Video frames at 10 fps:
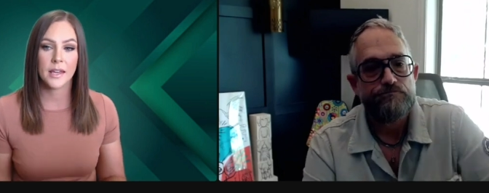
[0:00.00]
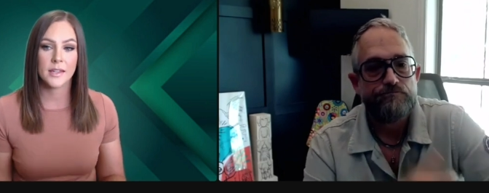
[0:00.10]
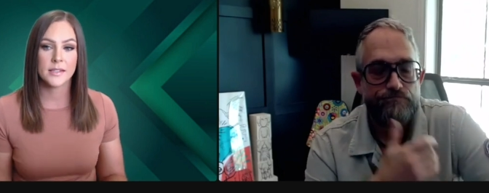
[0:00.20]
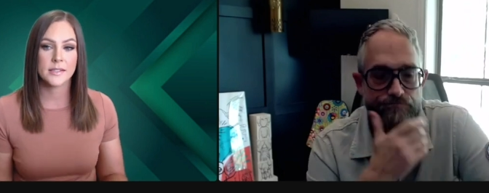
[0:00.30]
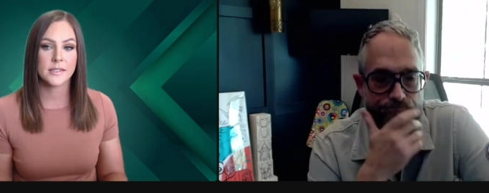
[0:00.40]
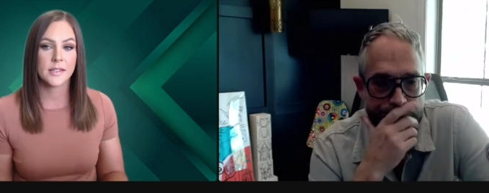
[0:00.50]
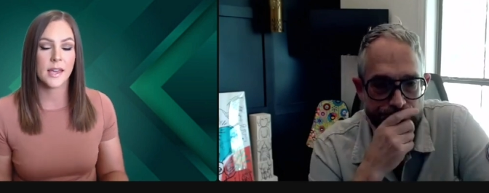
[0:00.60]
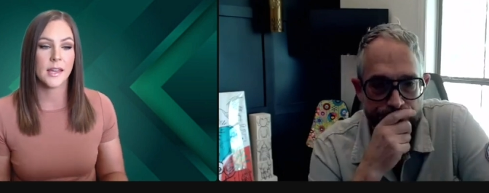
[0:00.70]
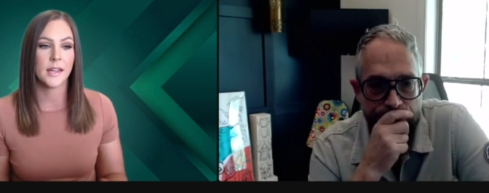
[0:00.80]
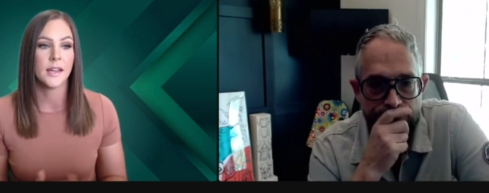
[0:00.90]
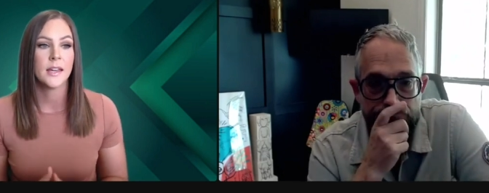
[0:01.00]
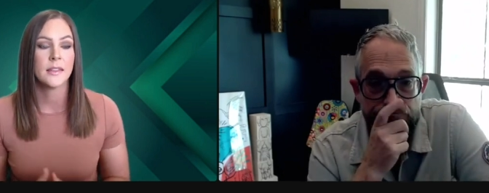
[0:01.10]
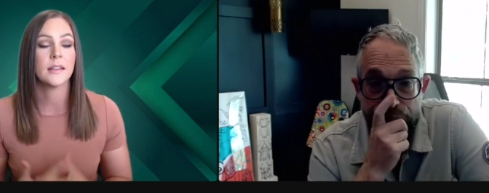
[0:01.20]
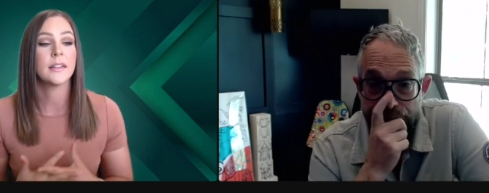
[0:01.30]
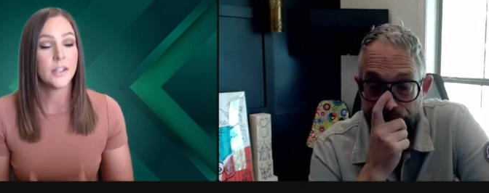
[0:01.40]
Speaker 1: is a
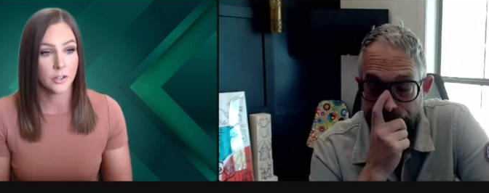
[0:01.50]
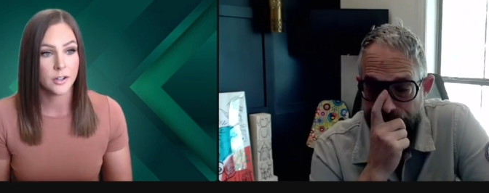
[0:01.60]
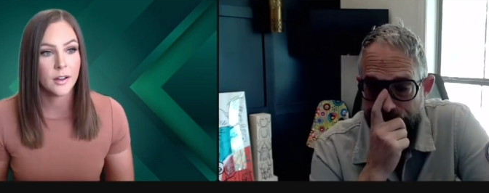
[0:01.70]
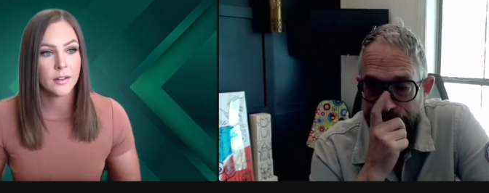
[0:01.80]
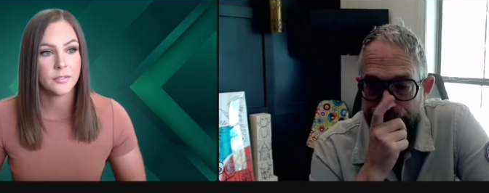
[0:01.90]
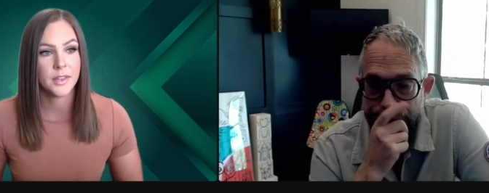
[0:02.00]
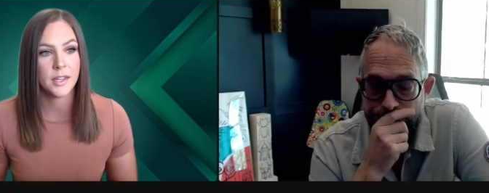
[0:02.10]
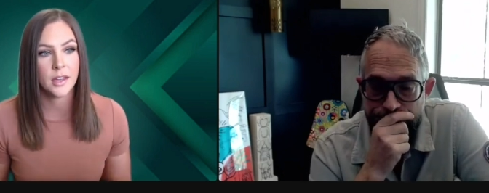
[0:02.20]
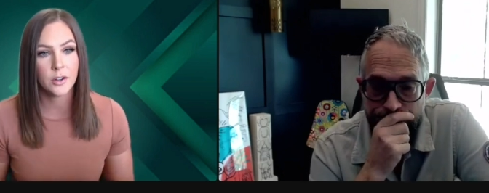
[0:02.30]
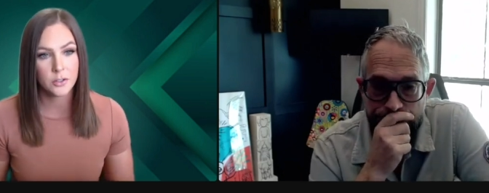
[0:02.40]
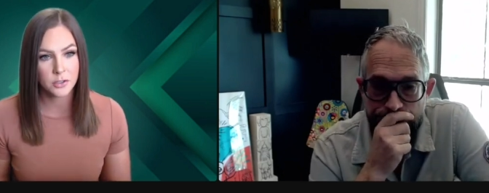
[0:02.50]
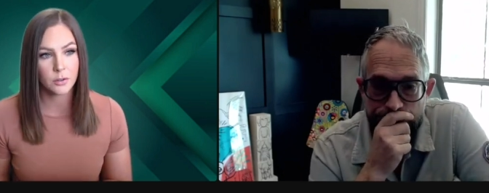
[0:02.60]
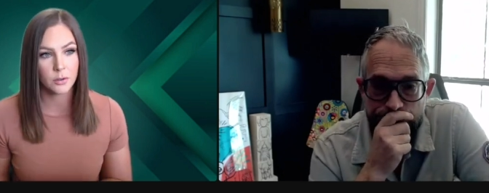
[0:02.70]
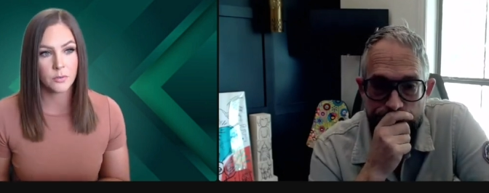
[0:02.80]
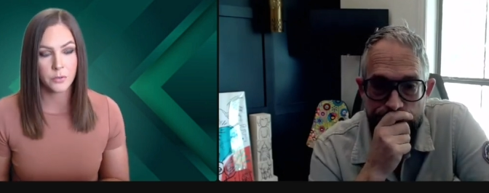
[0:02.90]
the leader of the Inner
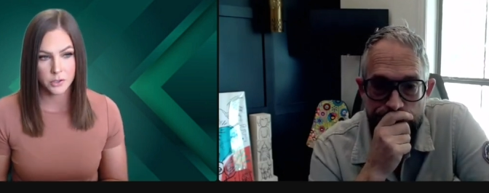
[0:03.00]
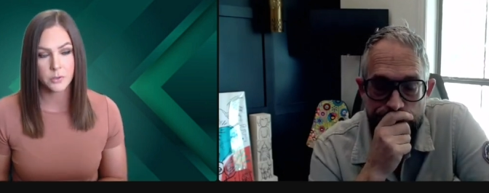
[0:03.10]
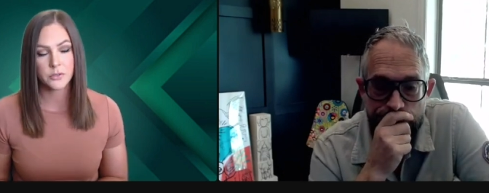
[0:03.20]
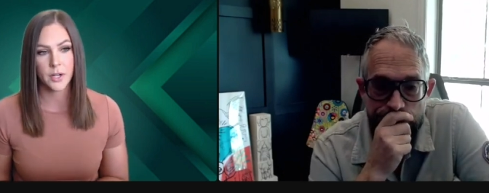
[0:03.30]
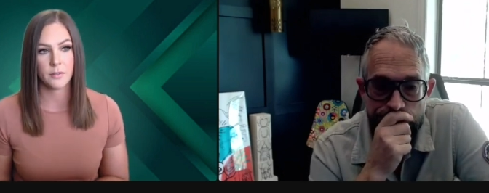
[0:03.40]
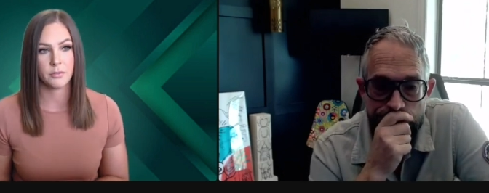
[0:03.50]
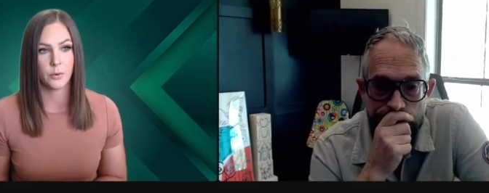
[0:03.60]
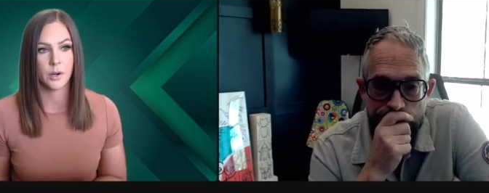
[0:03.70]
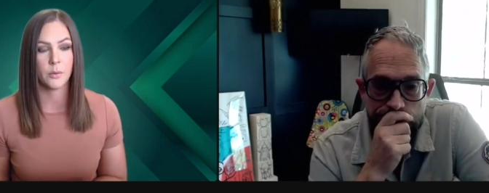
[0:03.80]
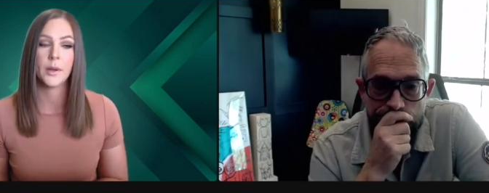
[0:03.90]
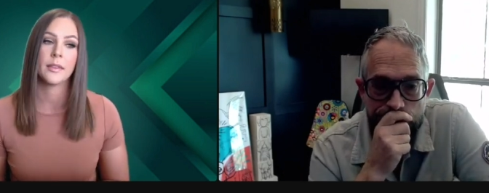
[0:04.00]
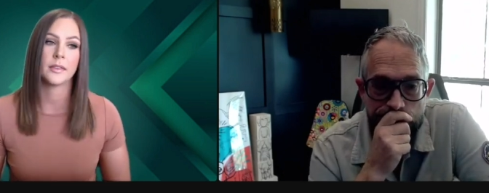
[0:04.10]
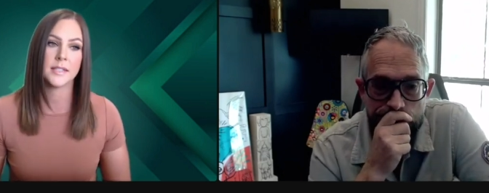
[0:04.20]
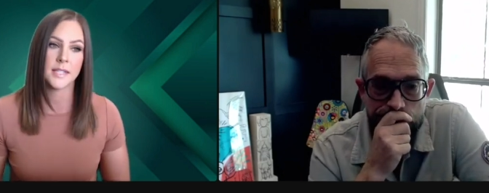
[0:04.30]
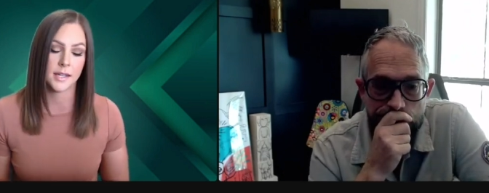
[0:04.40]
Circle virtual trading floor with
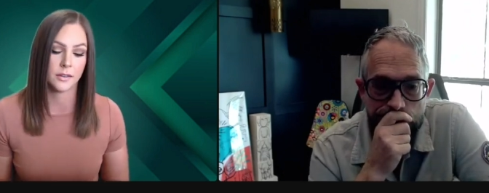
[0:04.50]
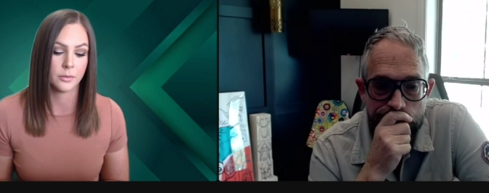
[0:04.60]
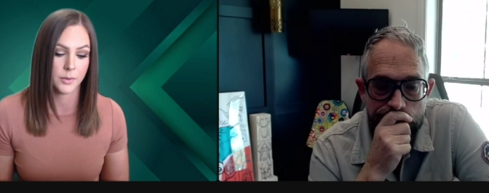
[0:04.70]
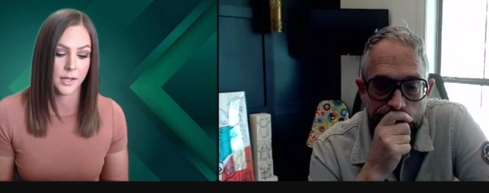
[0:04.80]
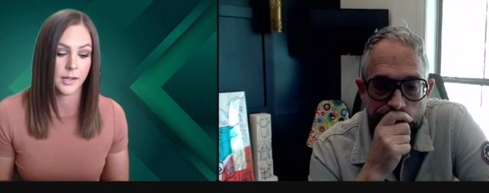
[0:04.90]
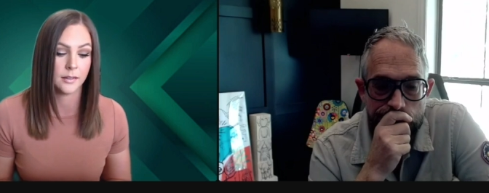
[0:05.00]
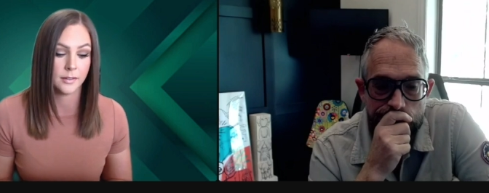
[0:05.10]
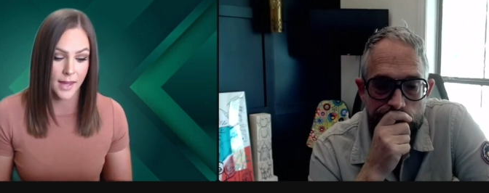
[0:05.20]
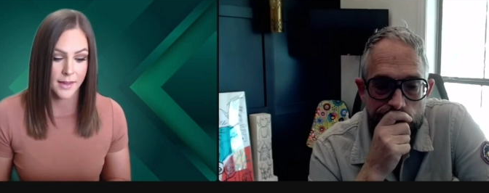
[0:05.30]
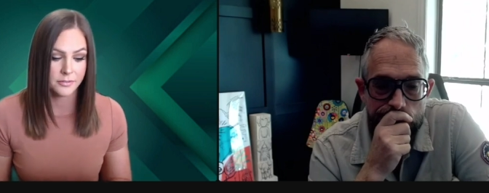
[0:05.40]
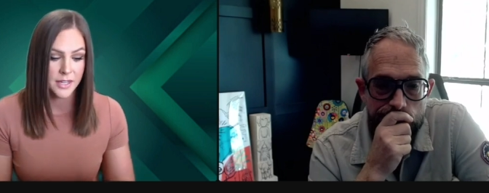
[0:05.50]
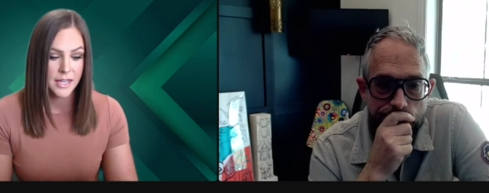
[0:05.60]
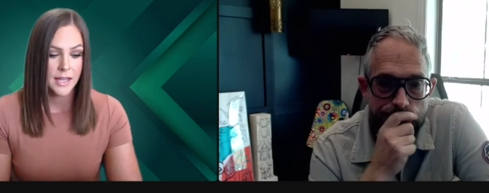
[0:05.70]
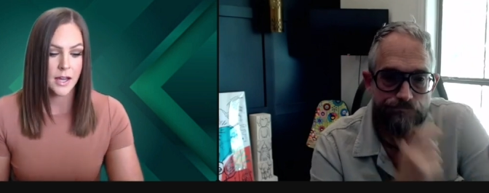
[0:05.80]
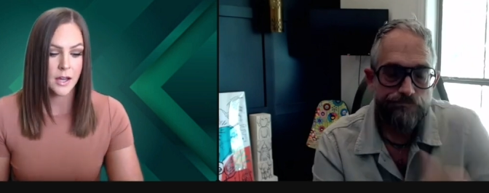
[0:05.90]
T3 Live.
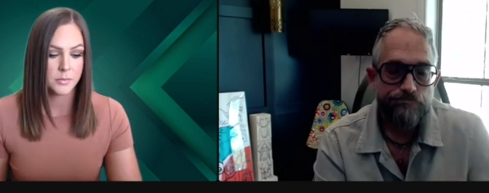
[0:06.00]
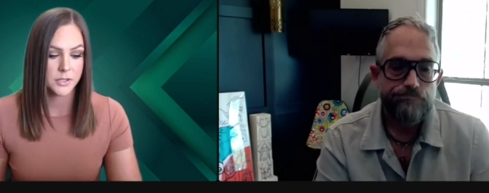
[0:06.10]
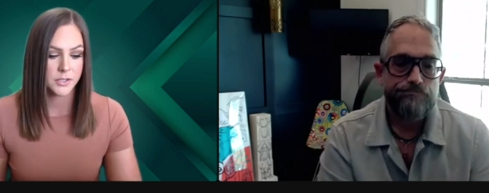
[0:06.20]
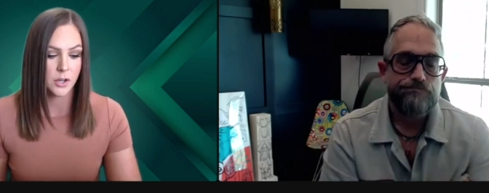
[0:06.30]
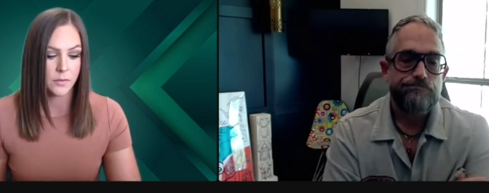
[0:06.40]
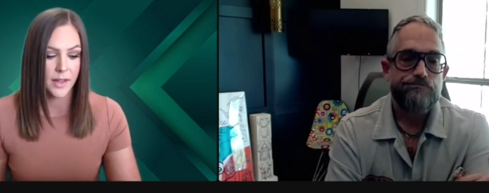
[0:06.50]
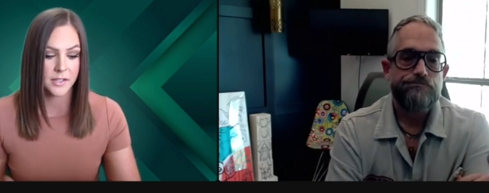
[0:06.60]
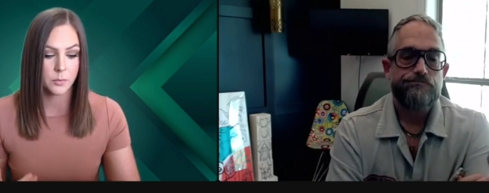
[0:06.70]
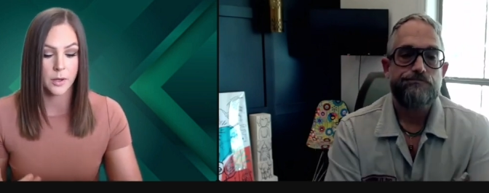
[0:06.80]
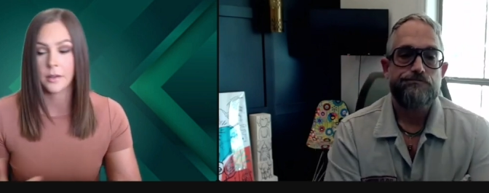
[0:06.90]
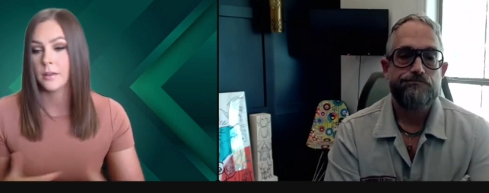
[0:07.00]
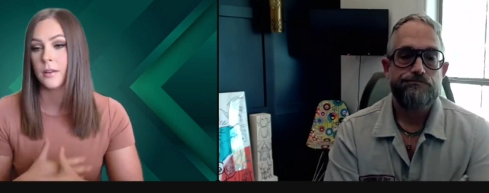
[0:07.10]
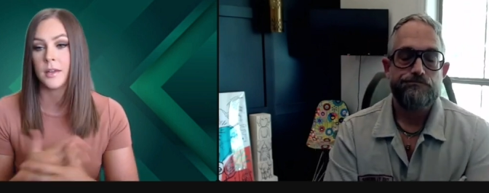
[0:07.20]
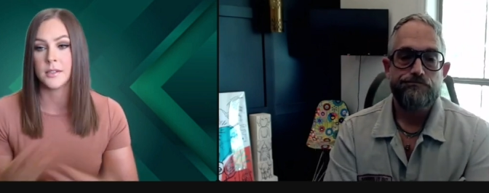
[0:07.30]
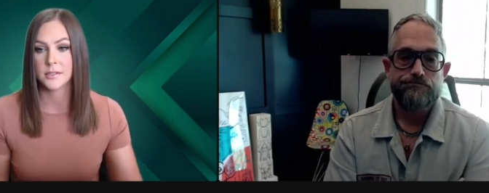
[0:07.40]
Um, so that's what
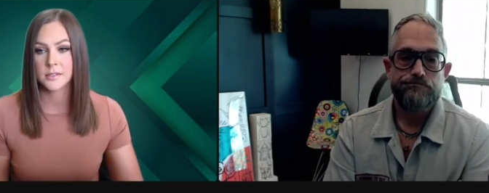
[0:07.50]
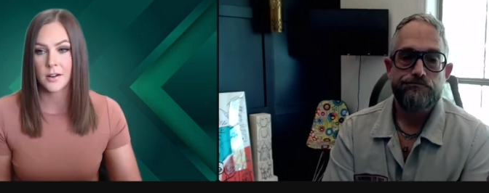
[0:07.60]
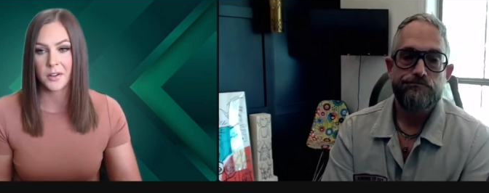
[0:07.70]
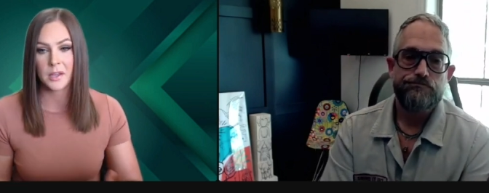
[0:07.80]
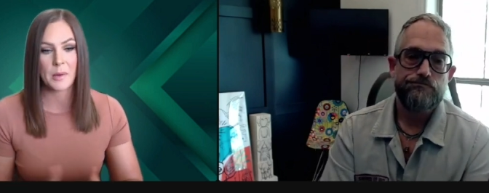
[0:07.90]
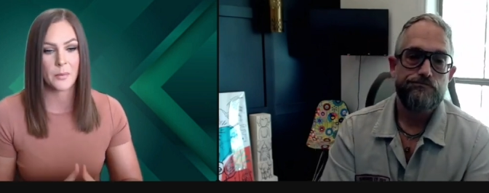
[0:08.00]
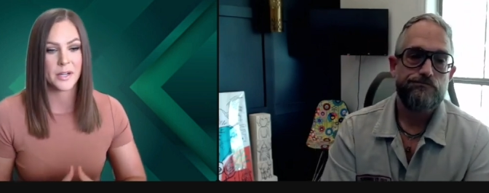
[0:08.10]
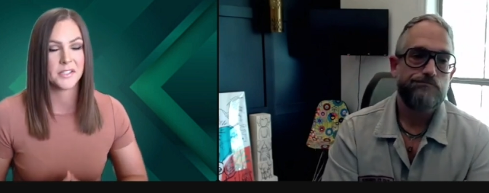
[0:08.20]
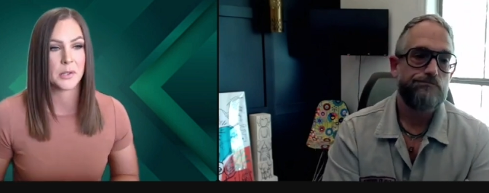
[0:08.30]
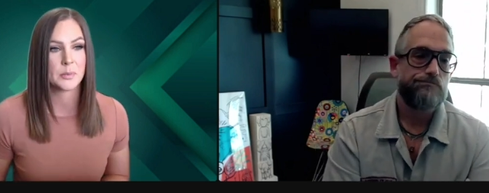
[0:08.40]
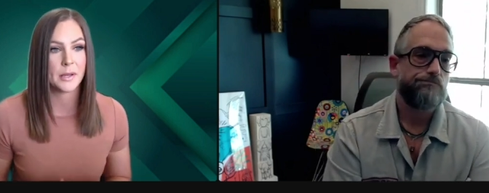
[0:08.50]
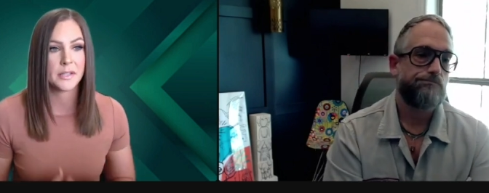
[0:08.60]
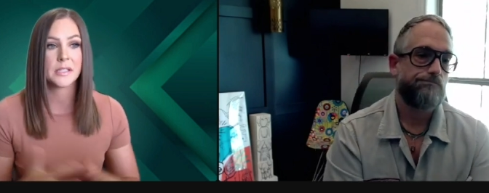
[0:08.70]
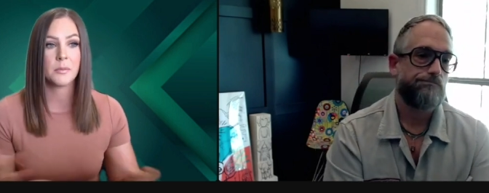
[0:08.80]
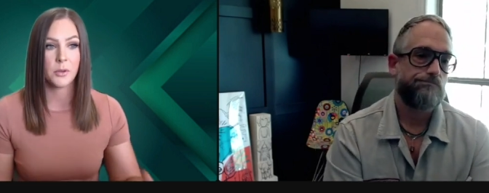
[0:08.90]
he's talking about when he talks
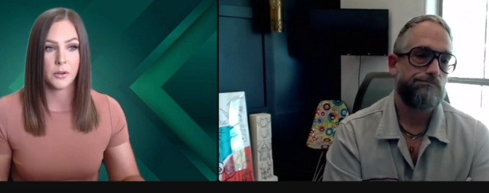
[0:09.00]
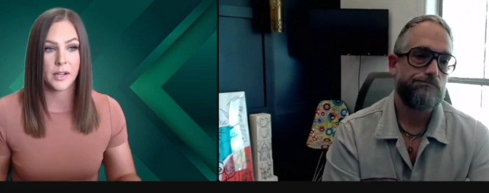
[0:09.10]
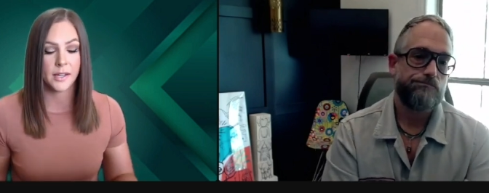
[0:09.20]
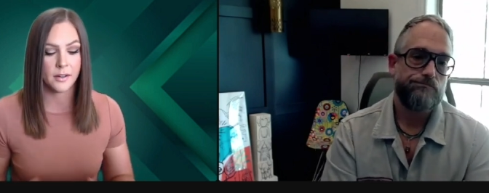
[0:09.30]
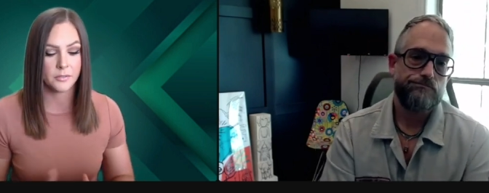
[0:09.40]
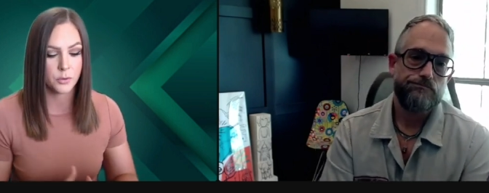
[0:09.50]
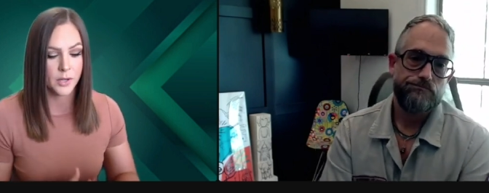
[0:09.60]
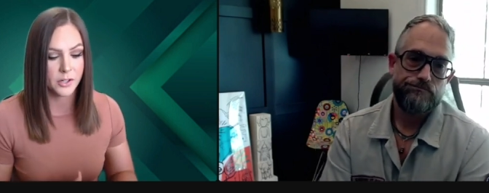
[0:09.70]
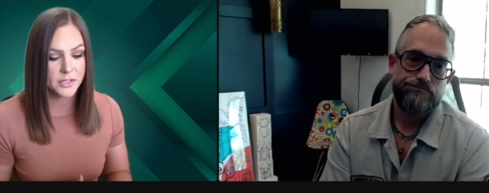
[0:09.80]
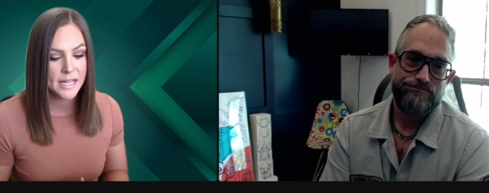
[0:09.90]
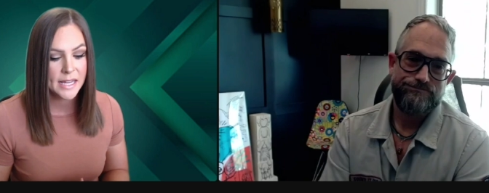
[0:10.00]
about his community of traders.